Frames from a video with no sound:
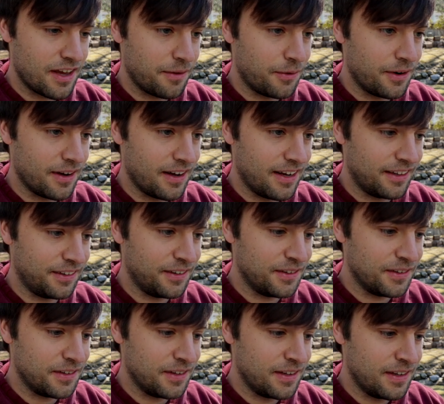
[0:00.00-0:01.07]
Edward
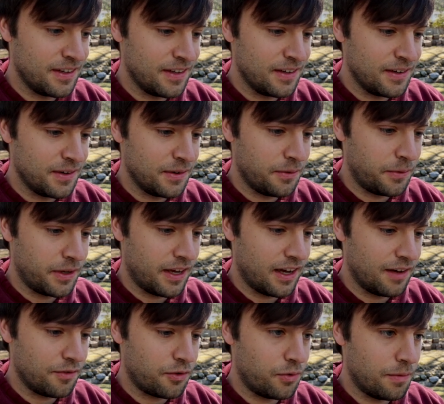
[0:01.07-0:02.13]
Island, we
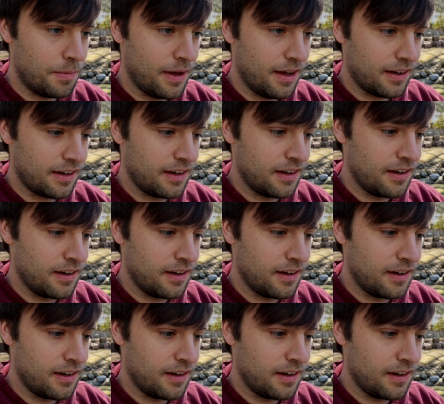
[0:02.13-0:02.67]
have Quebec,